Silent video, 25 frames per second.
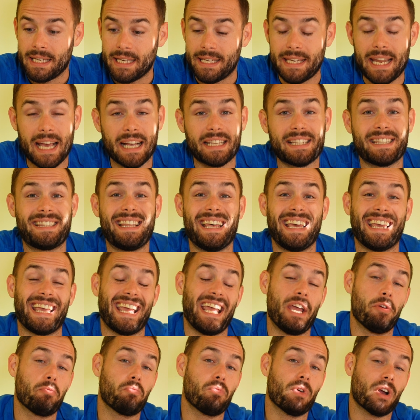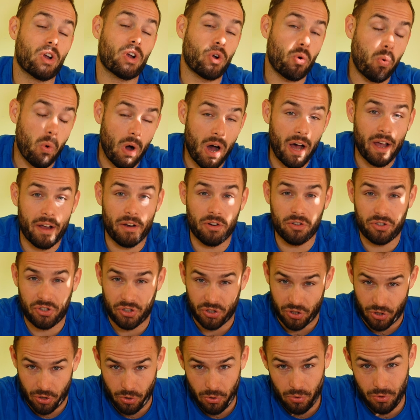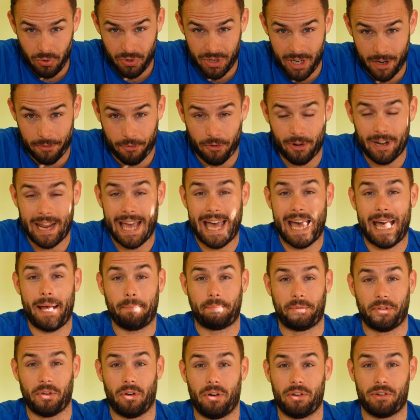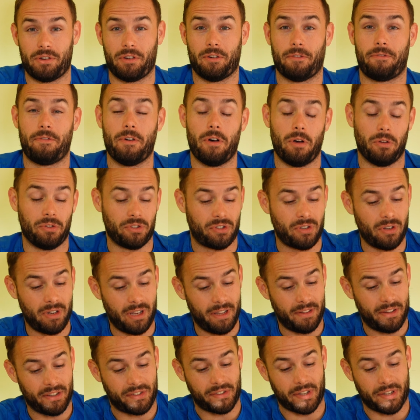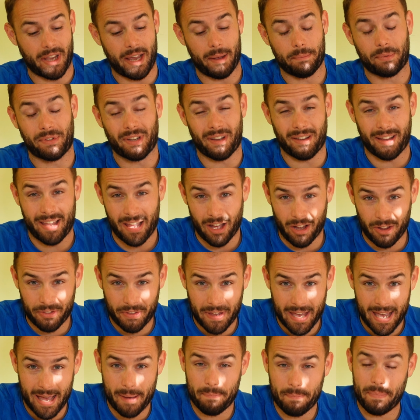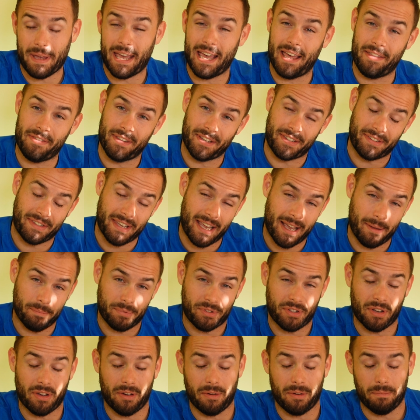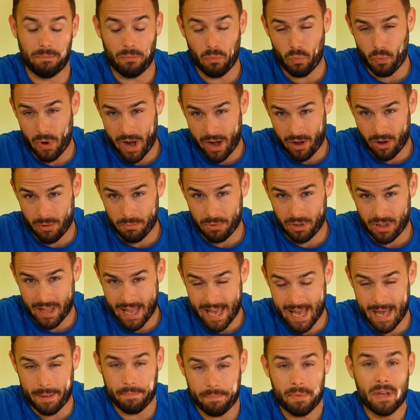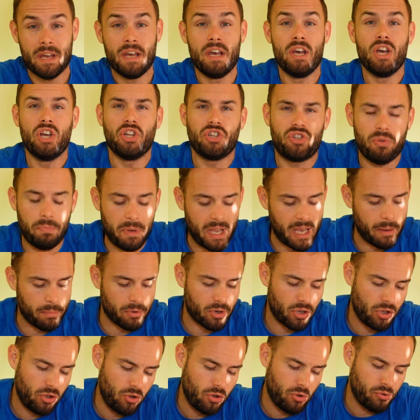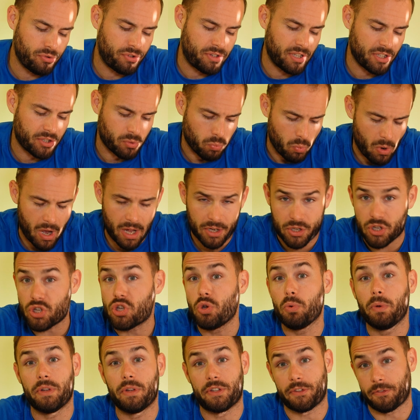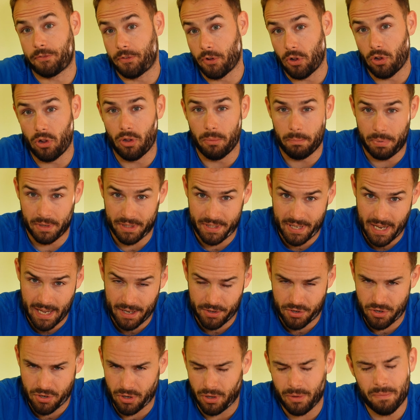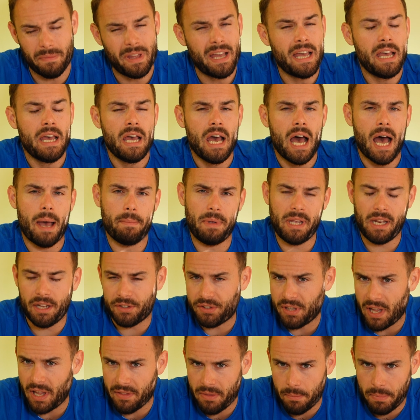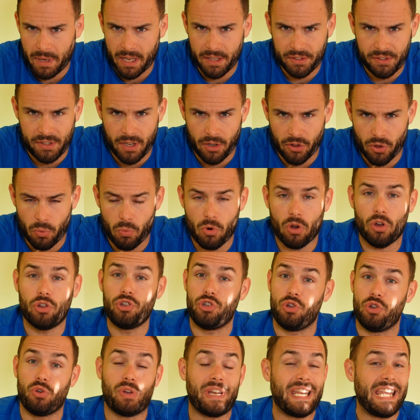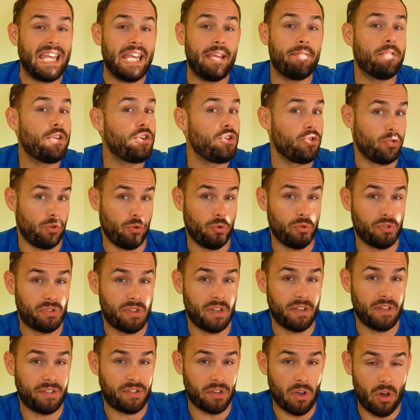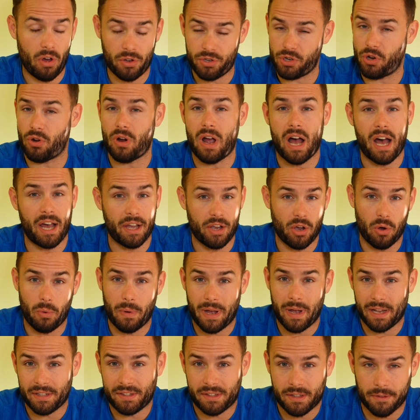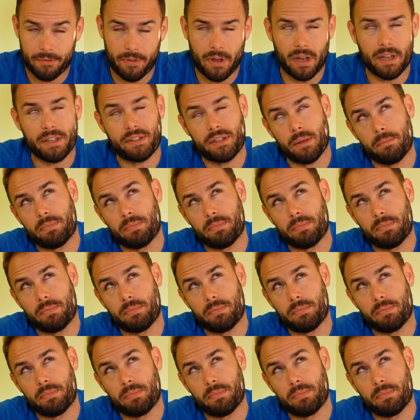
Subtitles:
Next thing, it requires 2 different apps on your phone. So you need the Samsung Health app and the Samsung Wearable app to be able to use this watch to its full potential. I mean, it's not the biggest deal in the world. You can even use this on your iOS device.